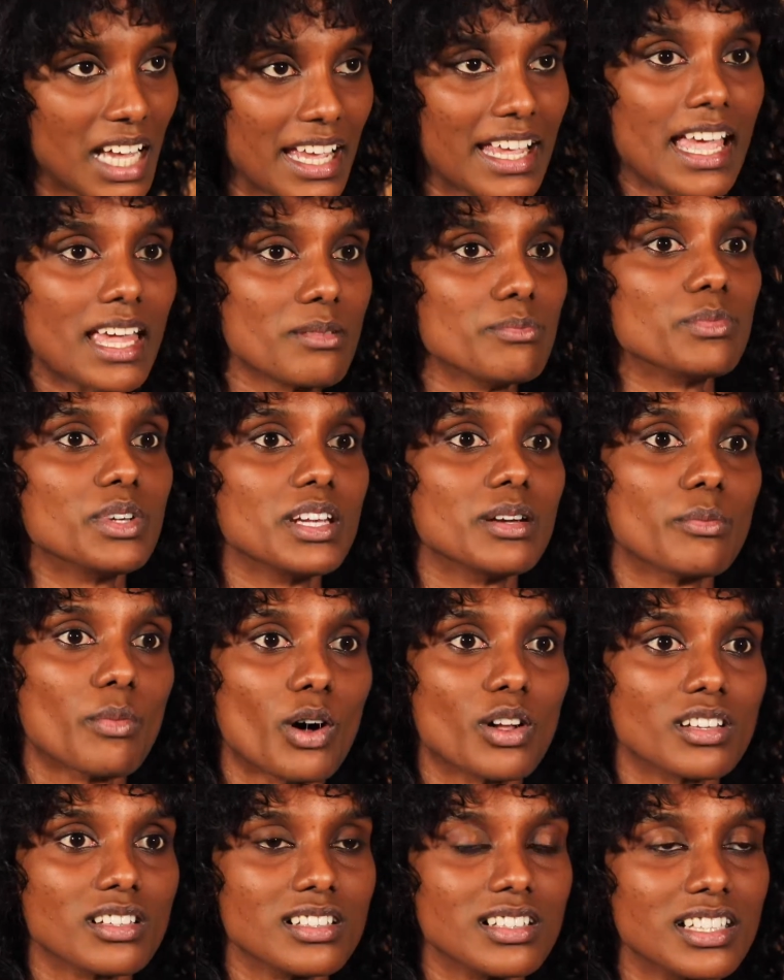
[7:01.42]
can be a
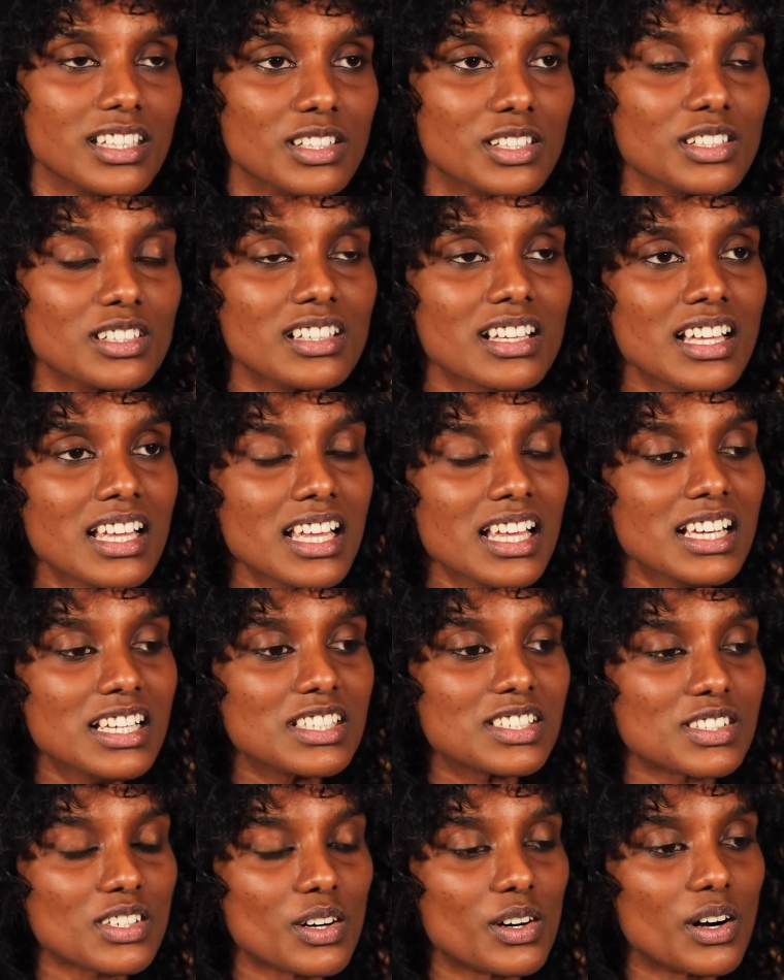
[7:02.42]
model,
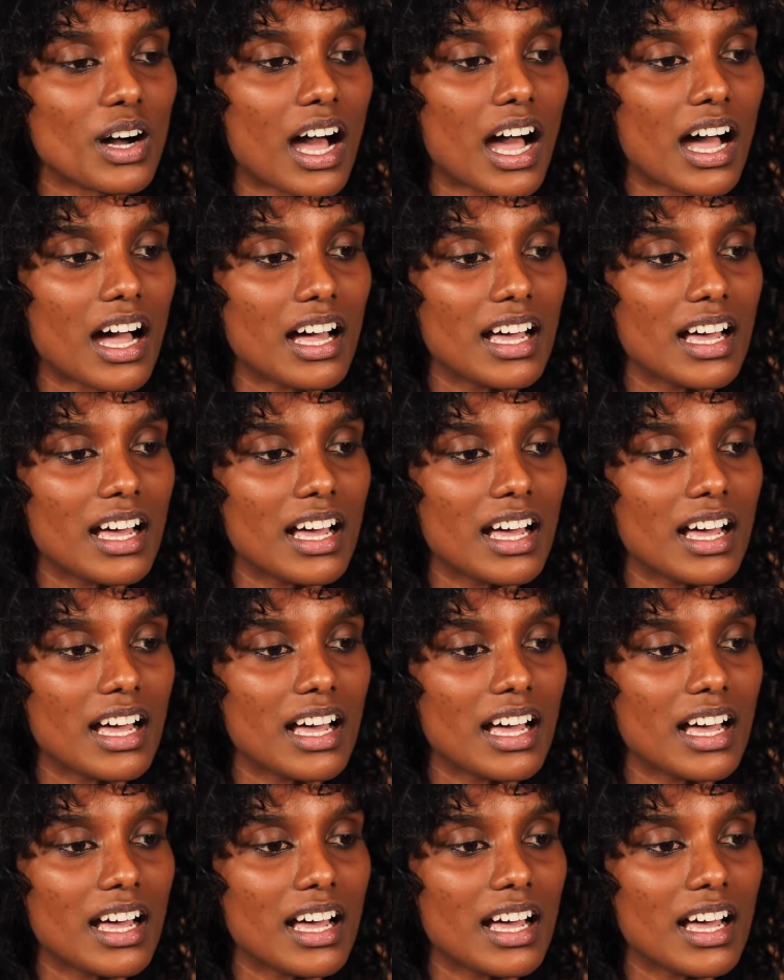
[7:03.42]
So,